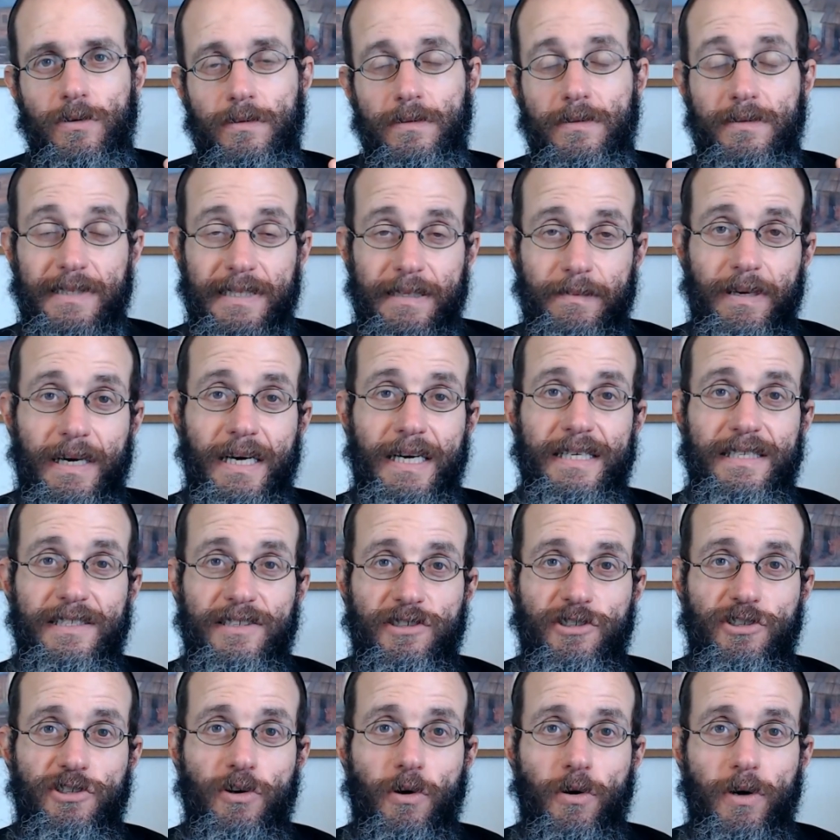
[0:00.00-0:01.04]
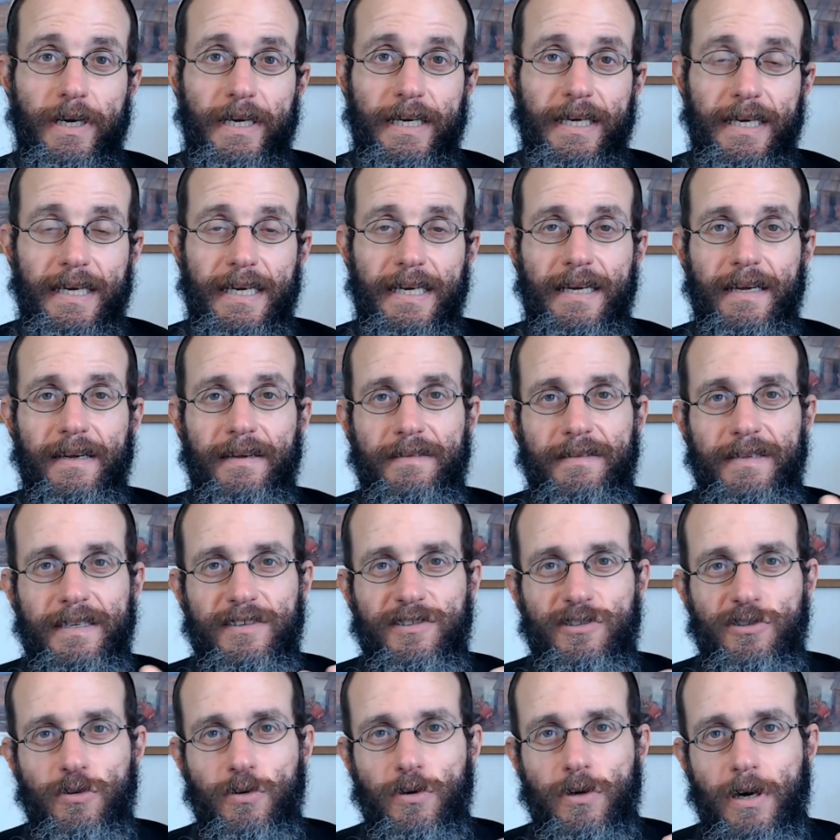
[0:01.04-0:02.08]
Simcha is joy. These
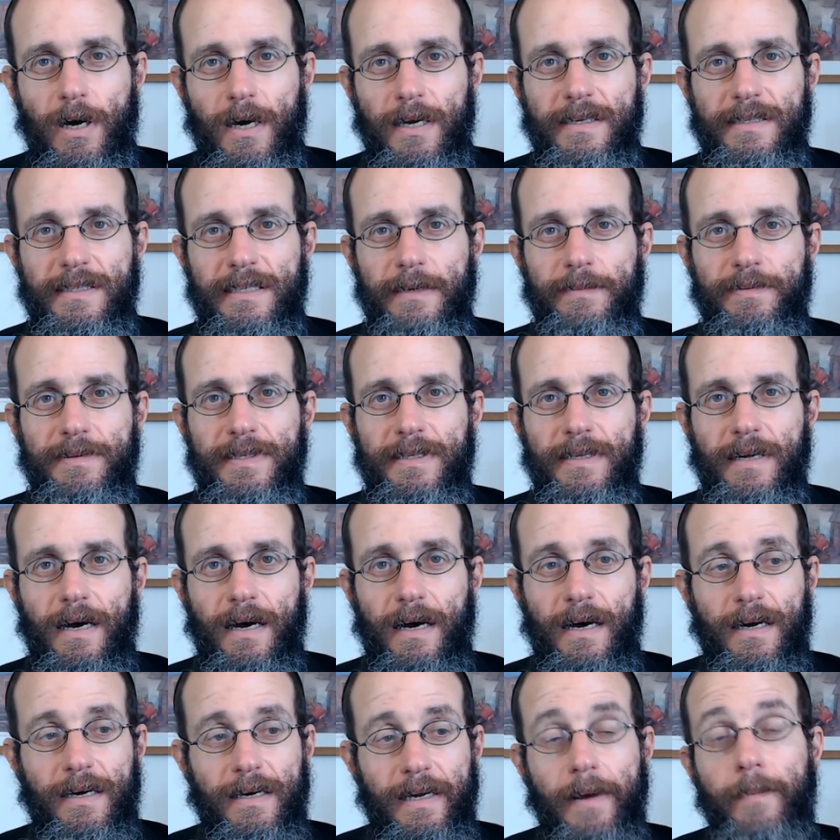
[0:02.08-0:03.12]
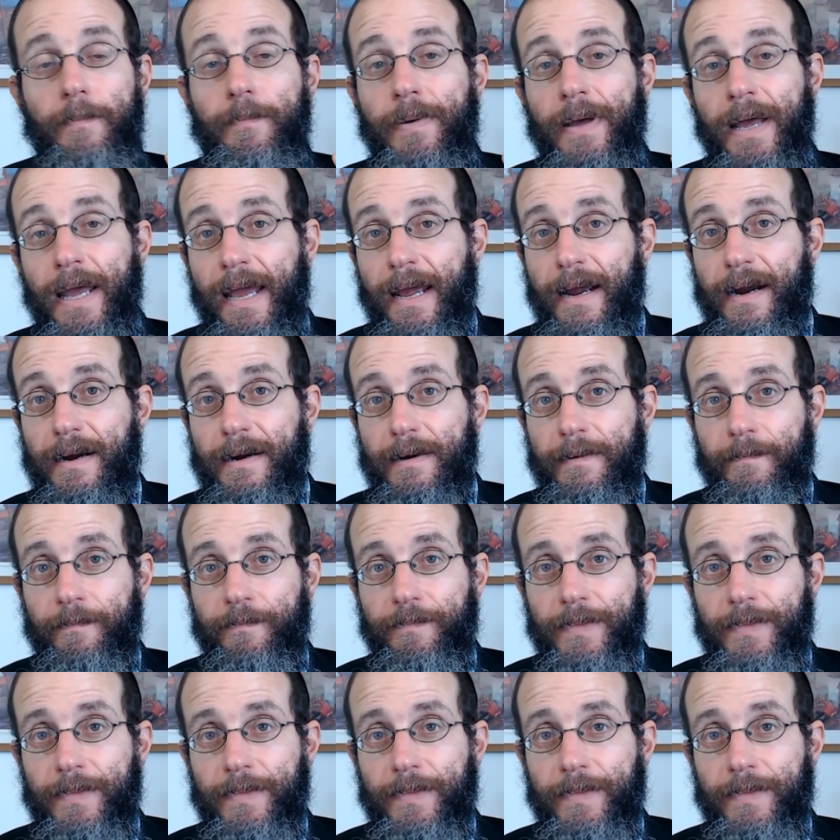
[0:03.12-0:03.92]
two concepts are a pair.